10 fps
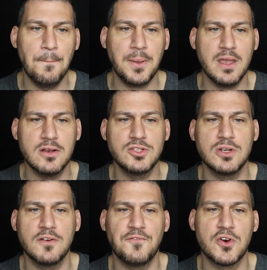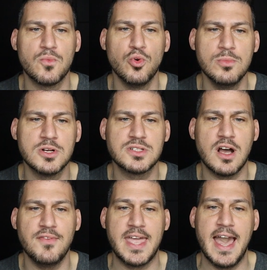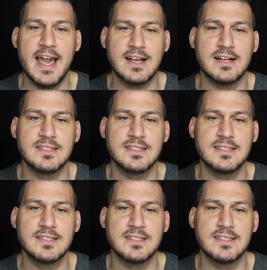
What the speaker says: appeared to confirm rumors of a hack